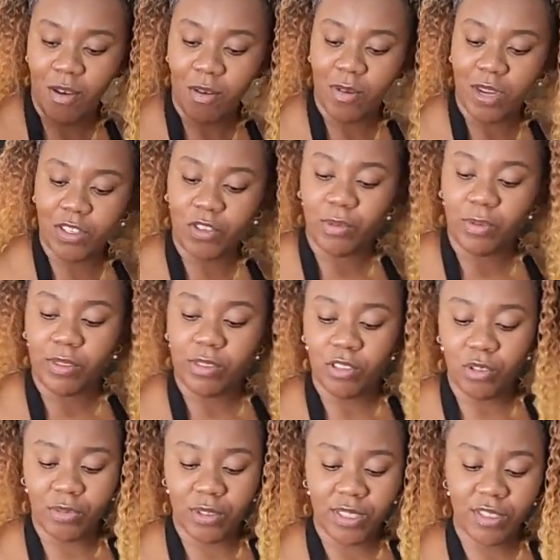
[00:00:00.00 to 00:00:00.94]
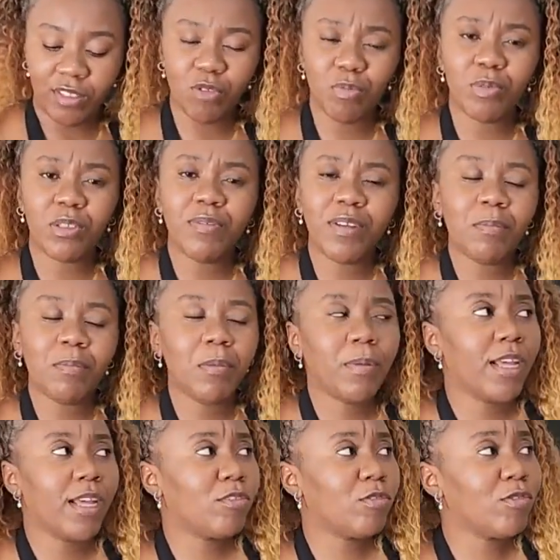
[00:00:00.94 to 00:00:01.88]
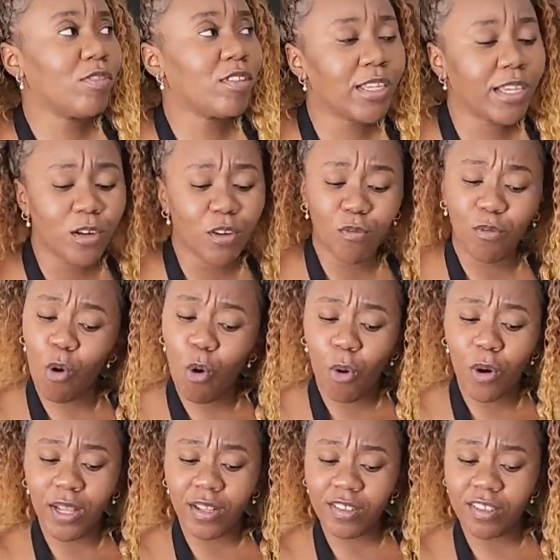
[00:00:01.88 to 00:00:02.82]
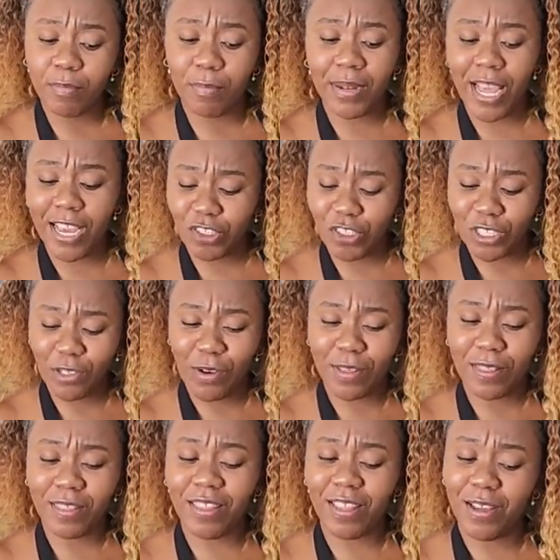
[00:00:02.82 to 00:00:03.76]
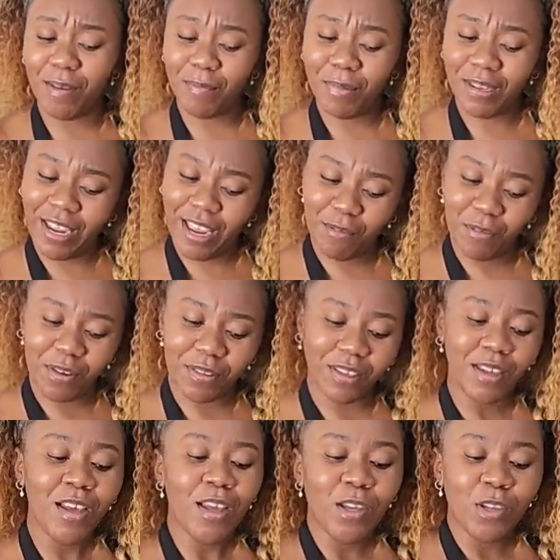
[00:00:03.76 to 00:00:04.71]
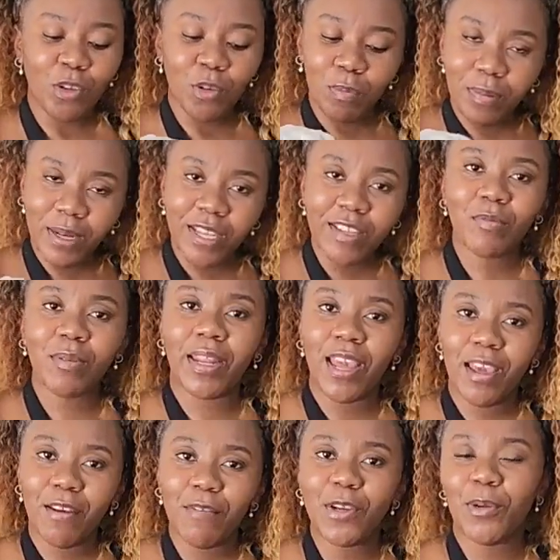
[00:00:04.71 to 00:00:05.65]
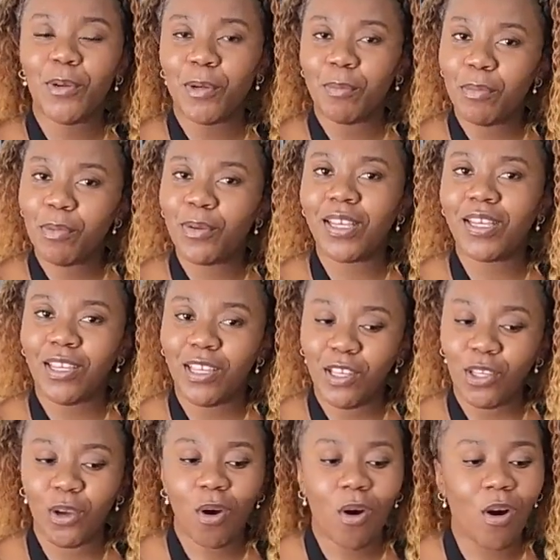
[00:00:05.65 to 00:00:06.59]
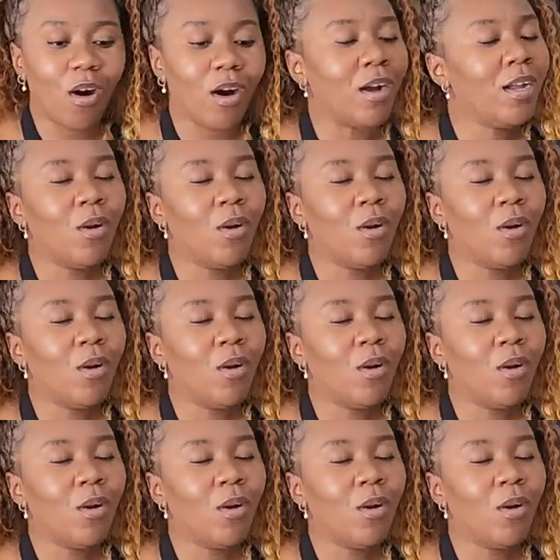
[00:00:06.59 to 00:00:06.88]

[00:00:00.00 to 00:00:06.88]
What you will do is, to prevent, people are so scared of oil splashing on them and everything, you place whatever you are putting in your,